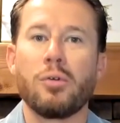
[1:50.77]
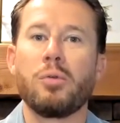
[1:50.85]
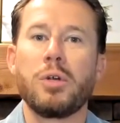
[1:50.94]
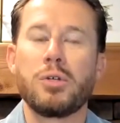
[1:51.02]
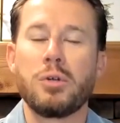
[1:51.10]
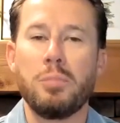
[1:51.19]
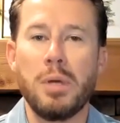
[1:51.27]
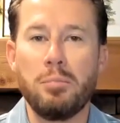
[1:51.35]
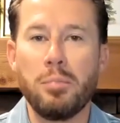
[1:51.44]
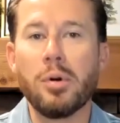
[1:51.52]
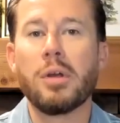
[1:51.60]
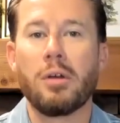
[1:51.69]
We should be
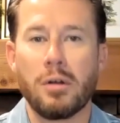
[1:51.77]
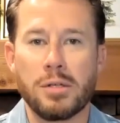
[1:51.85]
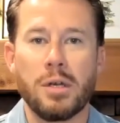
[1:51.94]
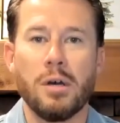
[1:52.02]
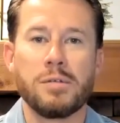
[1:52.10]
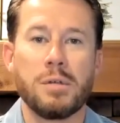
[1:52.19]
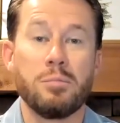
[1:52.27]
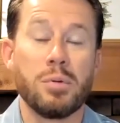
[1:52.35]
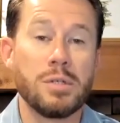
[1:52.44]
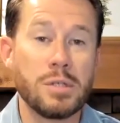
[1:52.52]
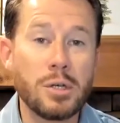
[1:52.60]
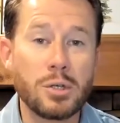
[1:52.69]
putting ourselves in
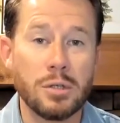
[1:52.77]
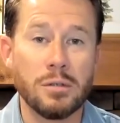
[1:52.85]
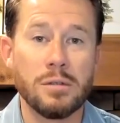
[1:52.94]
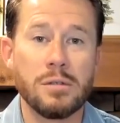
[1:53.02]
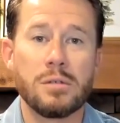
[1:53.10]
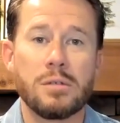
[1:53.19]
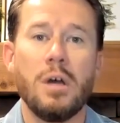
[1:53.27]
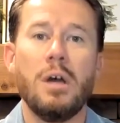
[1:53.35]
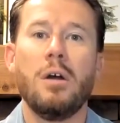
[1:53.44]
positions